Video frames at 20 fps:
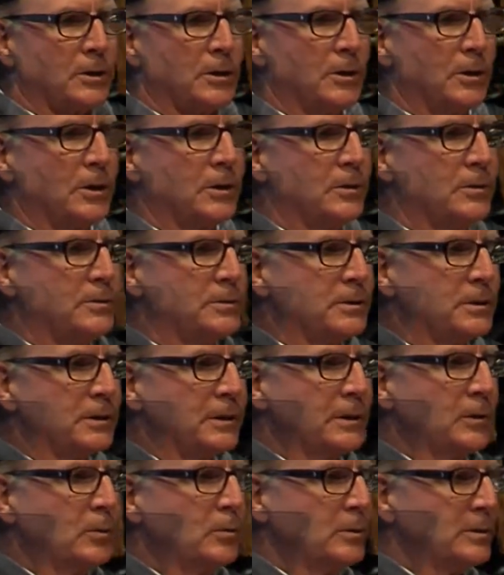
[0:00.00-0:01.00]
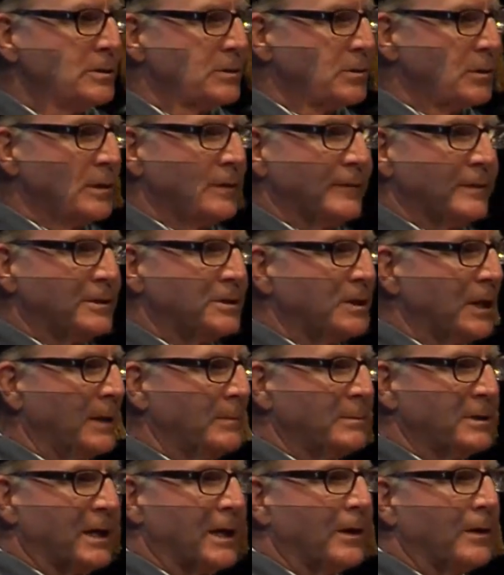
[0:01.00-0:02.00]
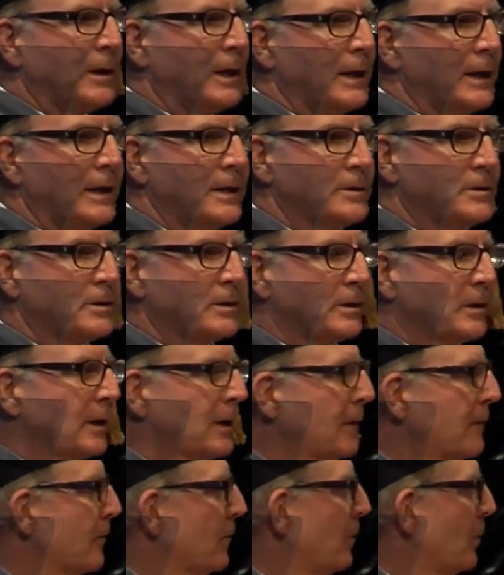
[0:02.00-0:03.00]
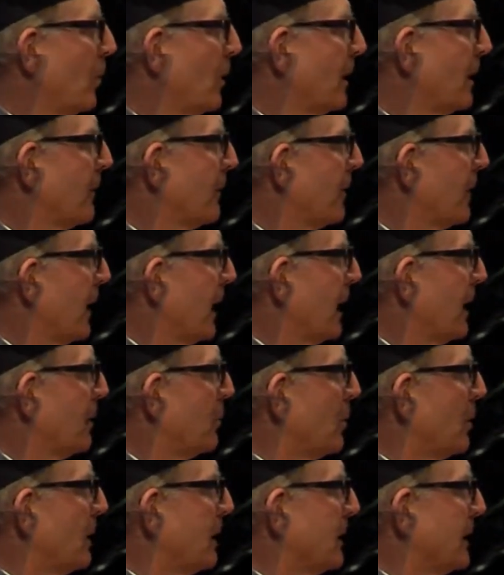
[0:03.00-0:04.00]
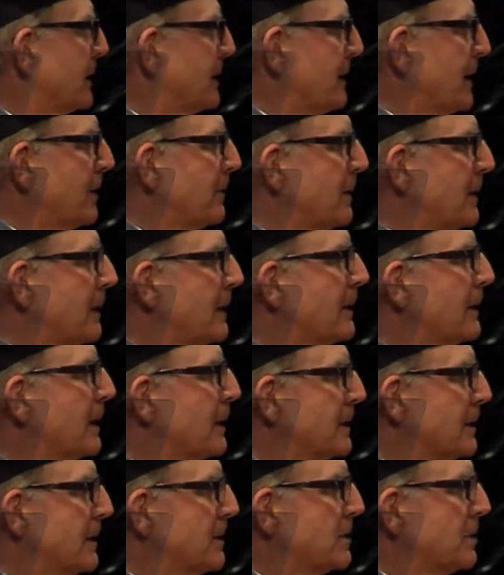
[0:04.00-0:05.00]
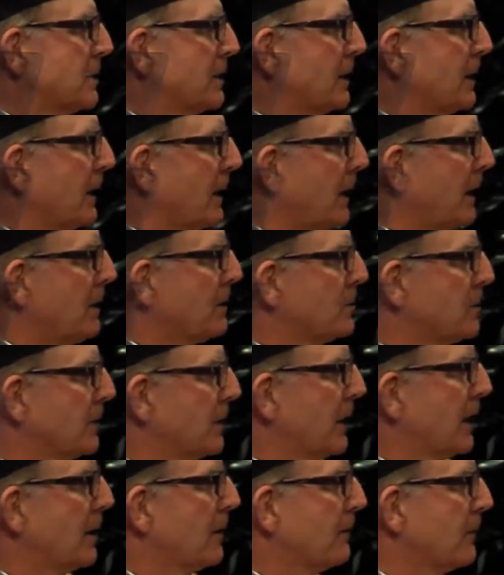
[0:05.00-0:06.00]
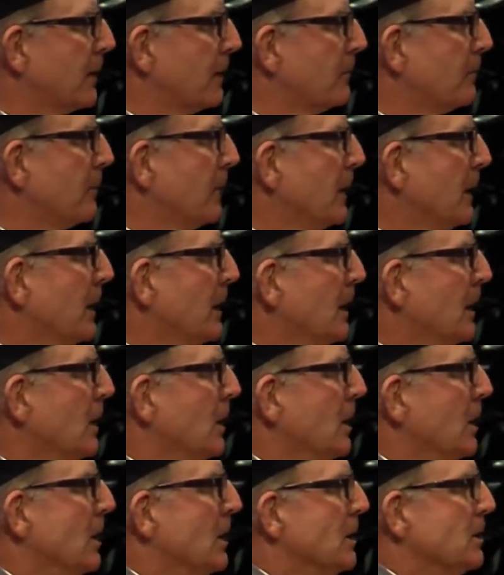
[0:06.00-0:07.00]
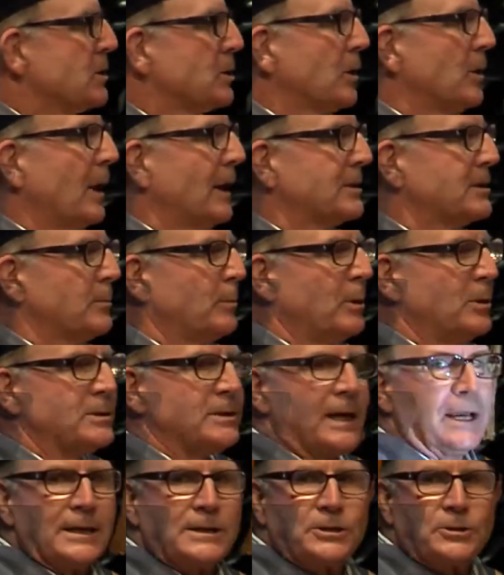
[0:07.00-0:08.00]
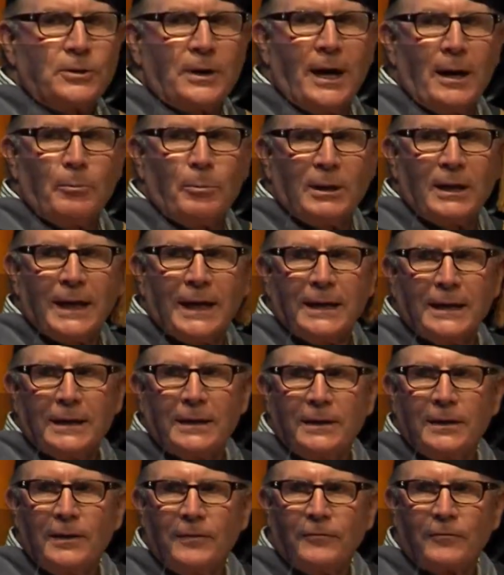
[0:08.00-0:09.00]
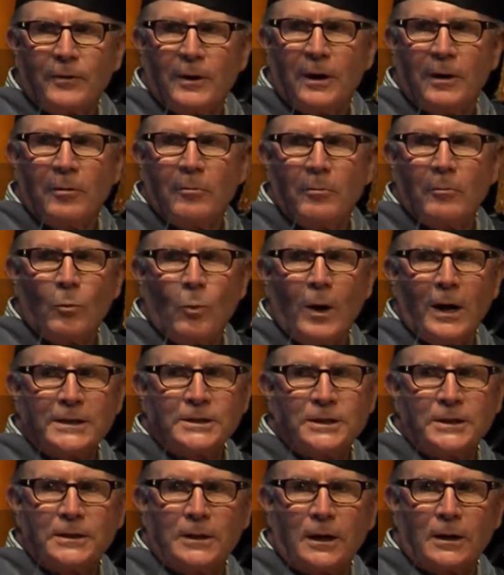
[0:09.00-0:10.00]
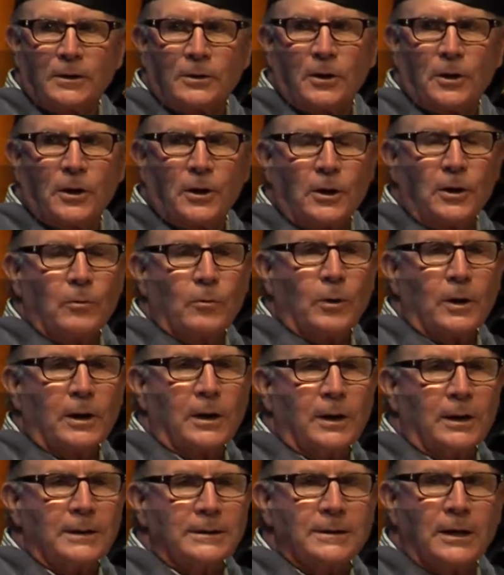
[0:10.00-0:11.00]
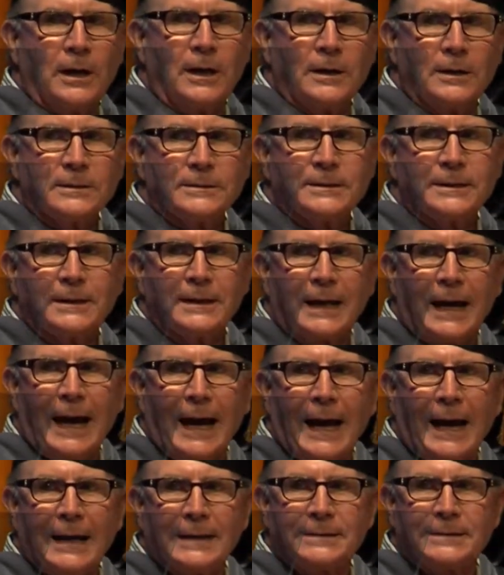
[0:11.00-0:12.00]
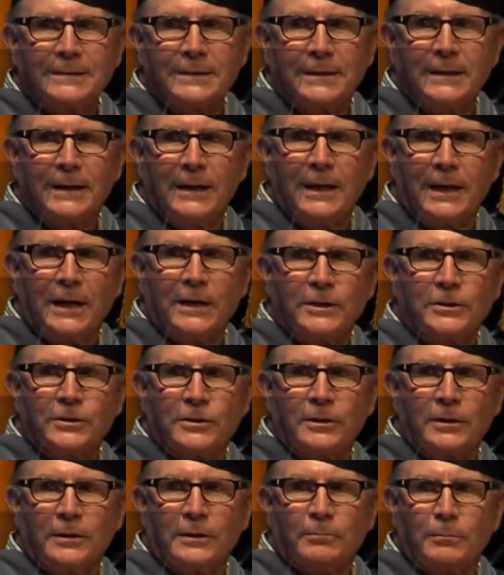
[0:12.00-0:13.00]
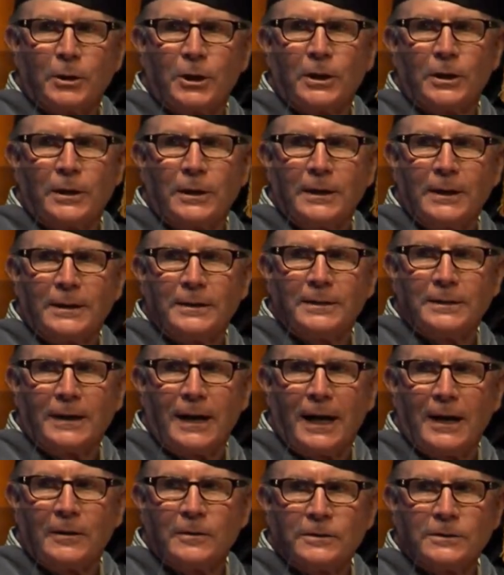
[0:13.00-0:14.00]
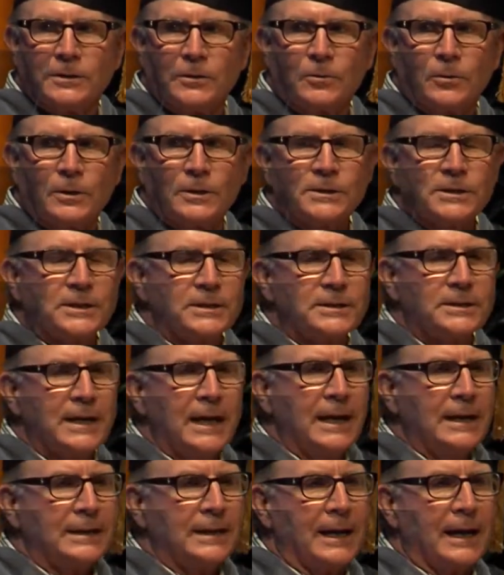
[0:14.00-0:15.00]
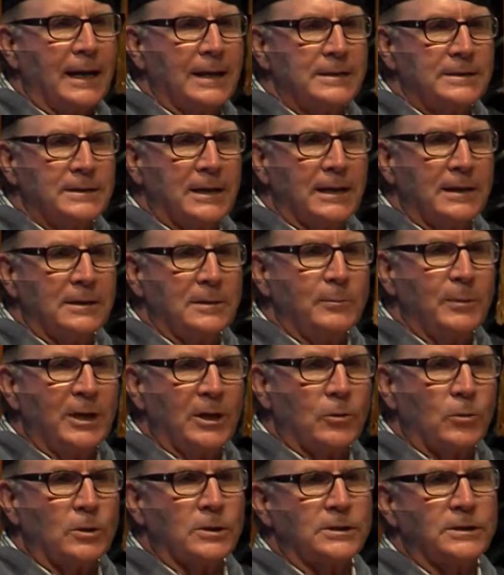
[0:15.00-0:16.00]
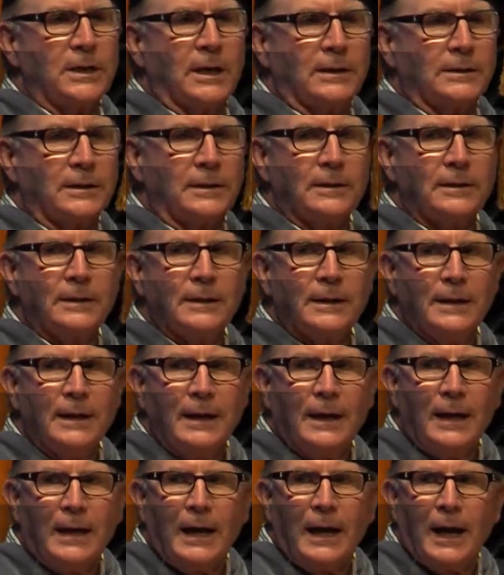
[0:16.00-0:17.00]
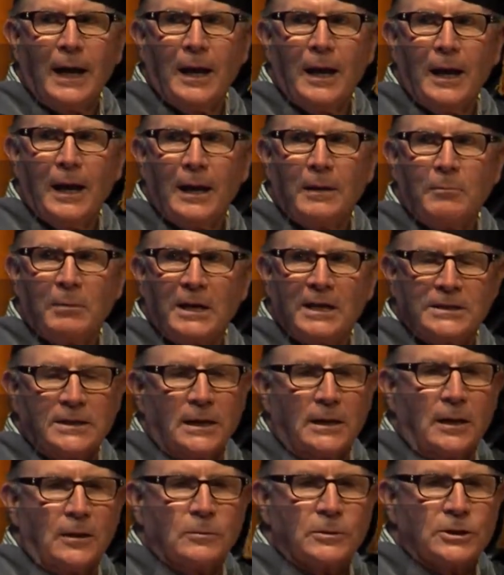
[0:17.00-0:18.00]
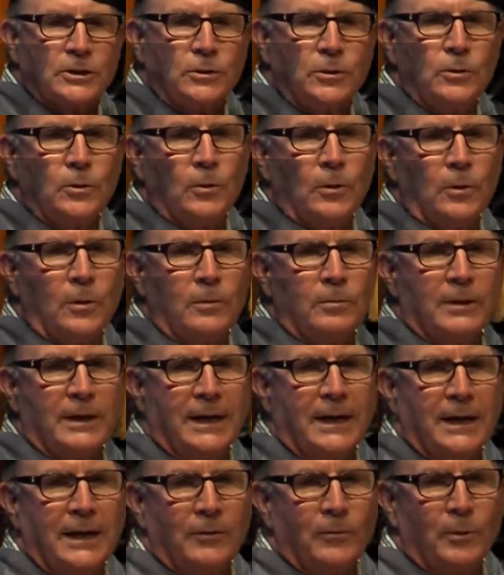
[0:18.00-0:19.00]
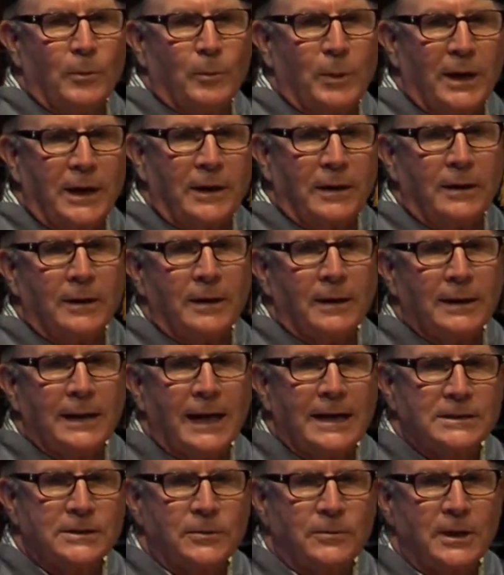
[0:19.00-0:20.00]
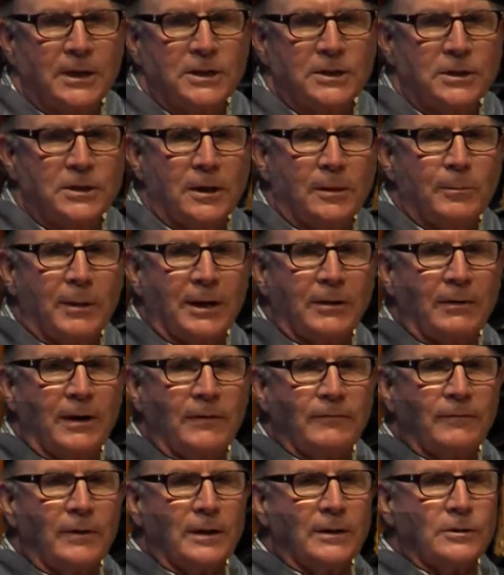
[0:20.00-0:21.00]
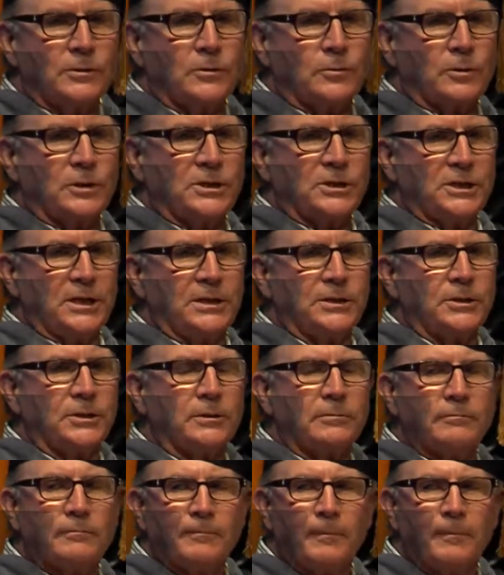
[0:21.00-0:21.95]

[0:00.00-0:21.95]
Hurd, who was sort of a James Herriot. He took care of whatever animal in the town needed attention, he took care of it. So I suppose I extrapolated from watching Dr. Hurd work on dogs and cats and the occasional bird and cows and horses that I decided to be a horse doctor. And because I thought it was cool when he repaired a laceration on my grandfather's horse, Ginger.